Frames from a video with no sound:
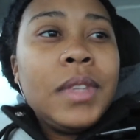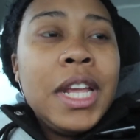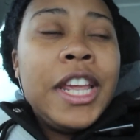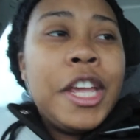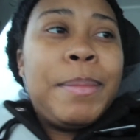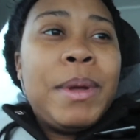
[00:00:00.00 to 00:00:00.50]

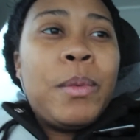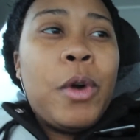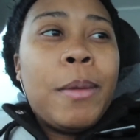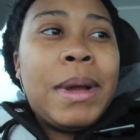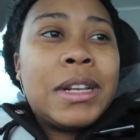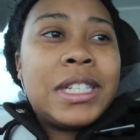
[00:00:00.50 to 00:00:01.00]
You can be
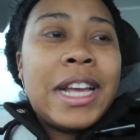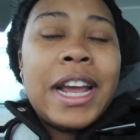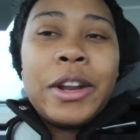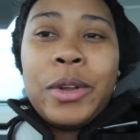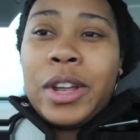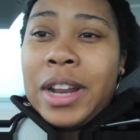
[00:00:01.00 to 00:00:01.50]
warm
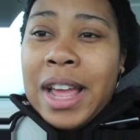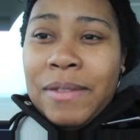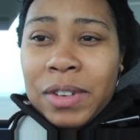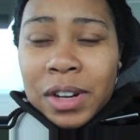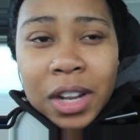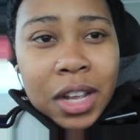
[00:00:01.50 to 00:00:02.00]
outside. You can
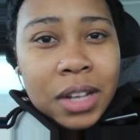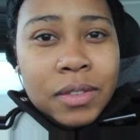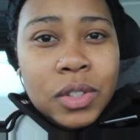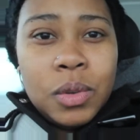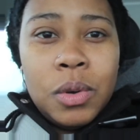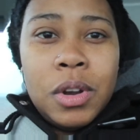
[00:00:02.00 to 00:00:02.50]
have
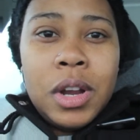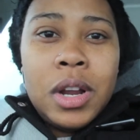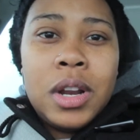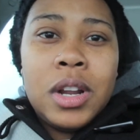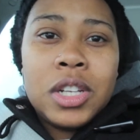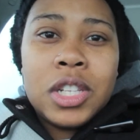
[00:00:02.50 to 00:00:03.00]
gloves
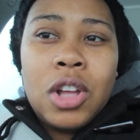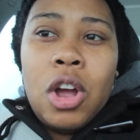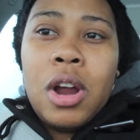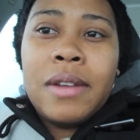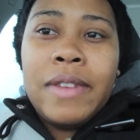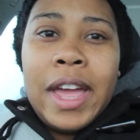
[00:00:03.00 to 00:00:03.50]
on, a
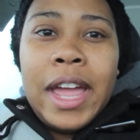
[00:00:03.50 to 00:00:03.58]
scarf,